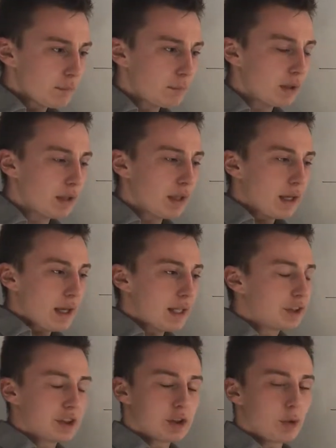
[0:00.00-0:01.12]
but
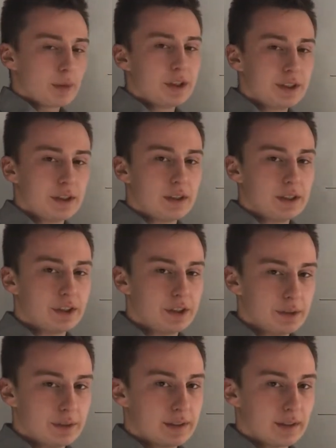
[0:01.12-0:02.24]
it's just so much easier to just
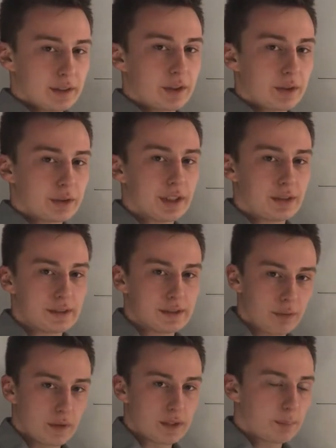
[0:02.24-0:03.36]
use cylindrical shells
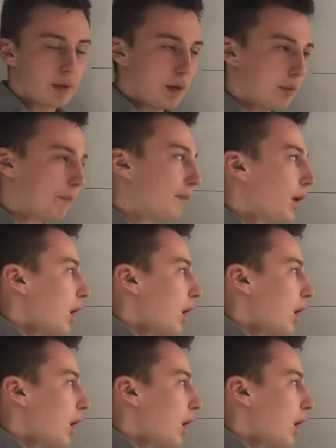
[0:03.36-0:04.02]
for this problem.